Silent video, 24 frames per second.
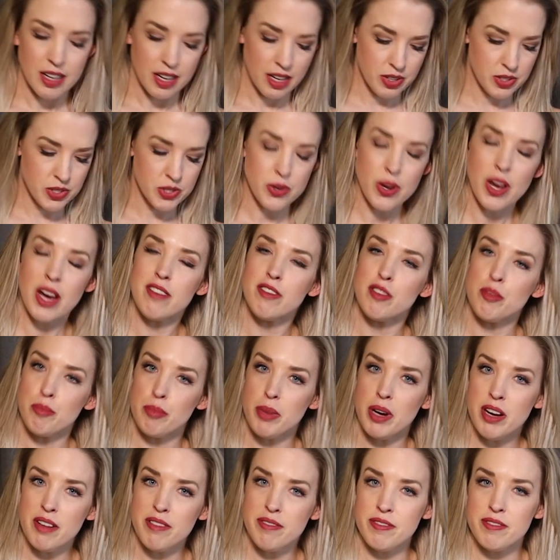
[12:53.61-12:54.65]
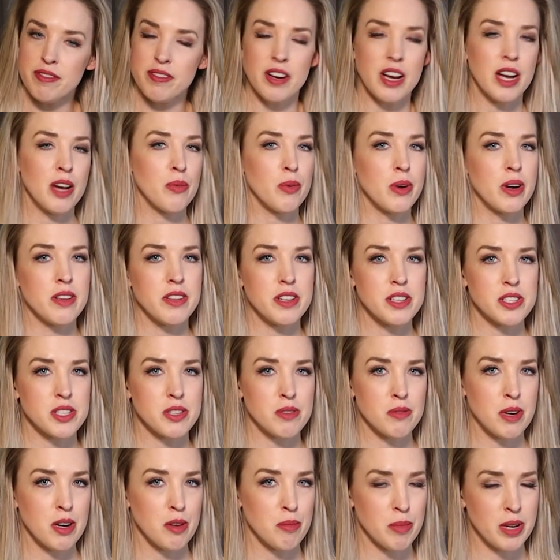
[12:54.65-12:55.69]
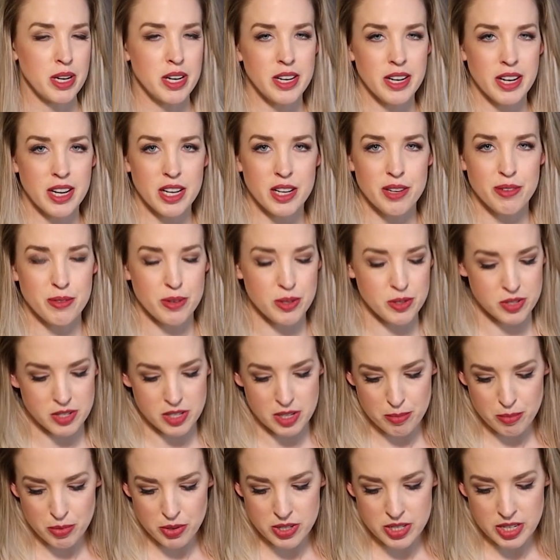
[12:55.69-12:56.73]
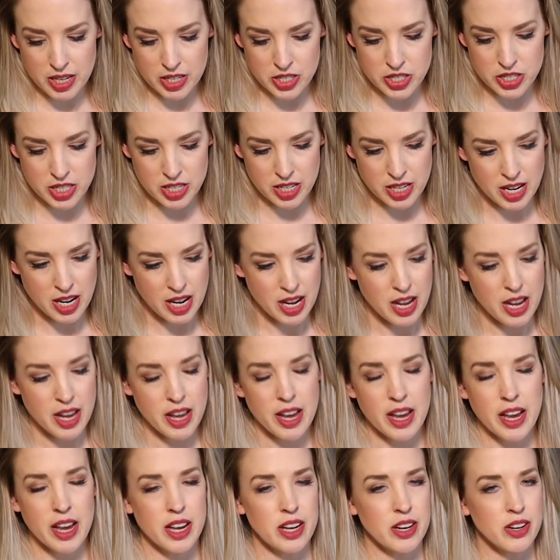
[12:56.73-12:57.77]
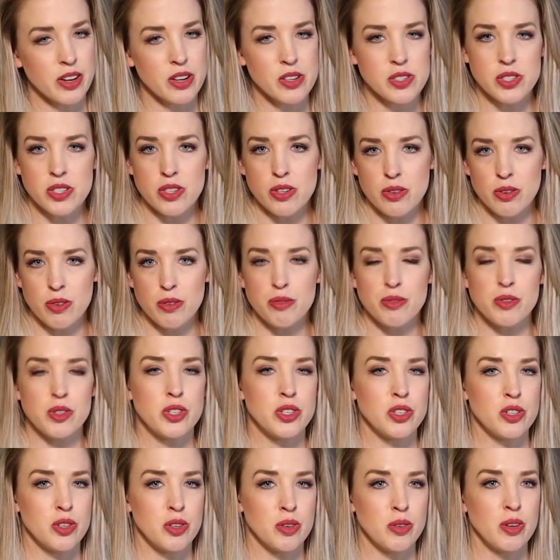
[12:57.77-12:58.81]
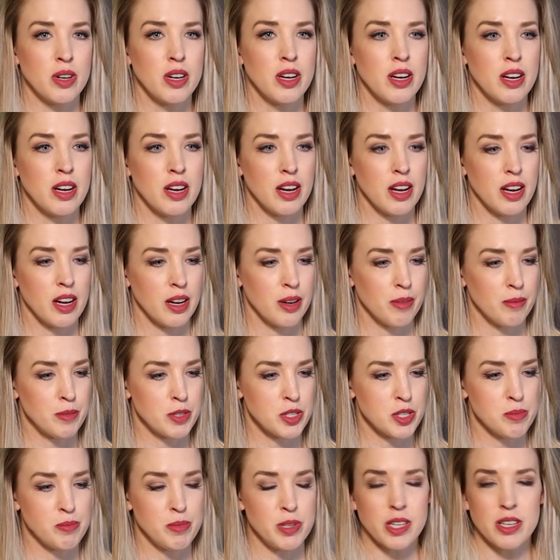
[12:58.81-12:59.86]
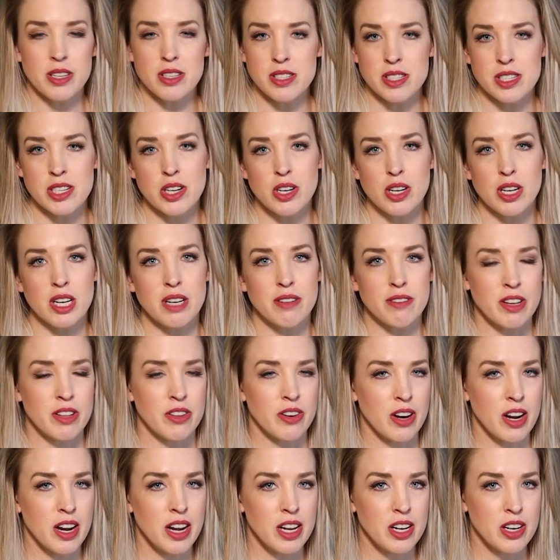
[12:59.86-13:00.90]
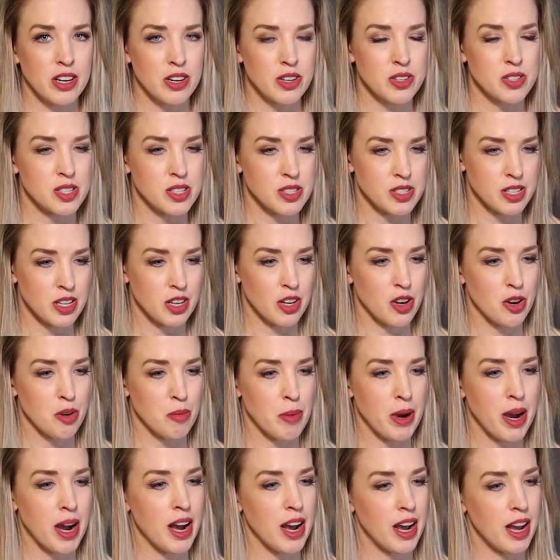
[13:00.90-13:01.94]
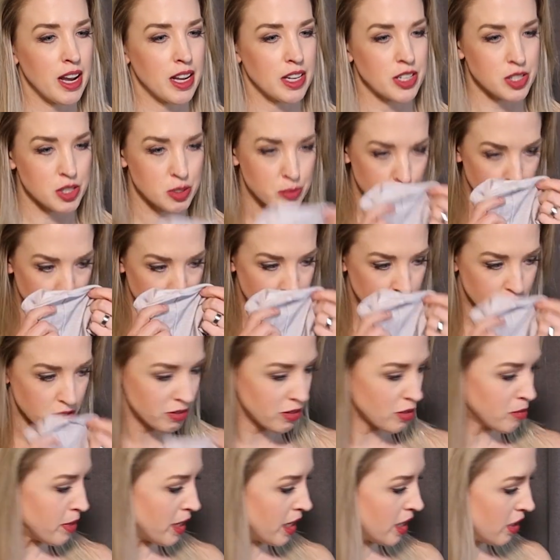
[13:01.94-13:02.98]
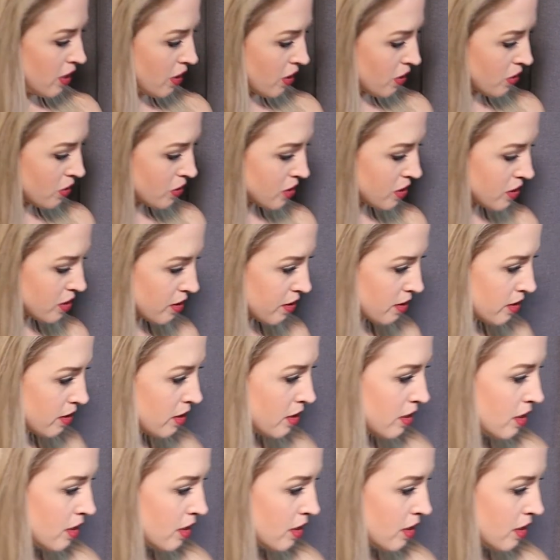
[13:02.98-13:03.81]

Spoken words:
I also have a buff. I wear this around my neck for sun protection, and also to just be considerate of other hikers as they go by. I just pull it over my nose.